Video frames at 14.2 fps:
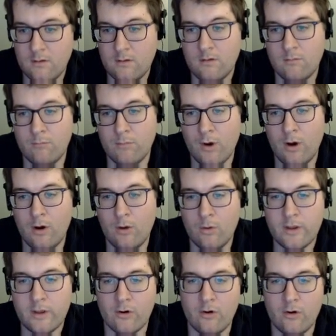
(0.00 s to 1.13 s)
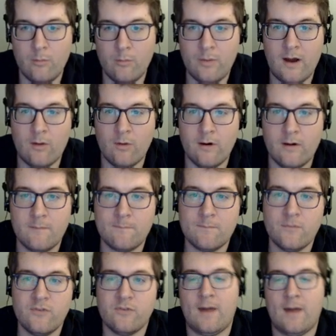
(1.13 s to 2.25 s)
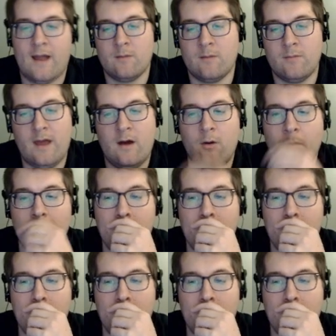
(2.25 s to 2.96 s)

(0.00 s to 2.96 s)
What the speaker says: Bow, hero power, smack him down.